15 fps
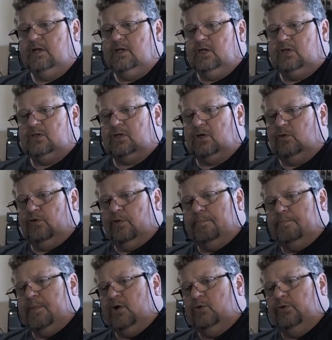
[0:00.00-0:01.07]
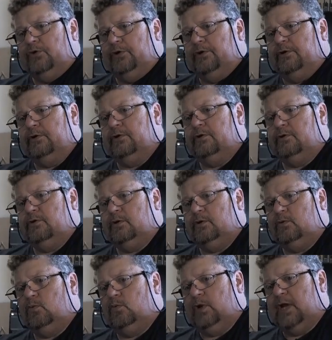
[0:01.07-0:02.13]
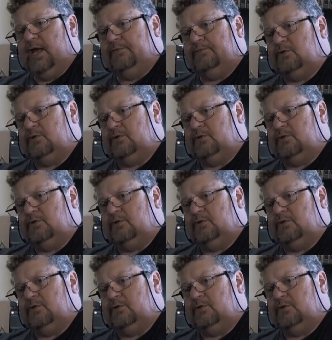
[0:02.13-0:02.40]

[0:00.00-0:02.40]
So the motor would have to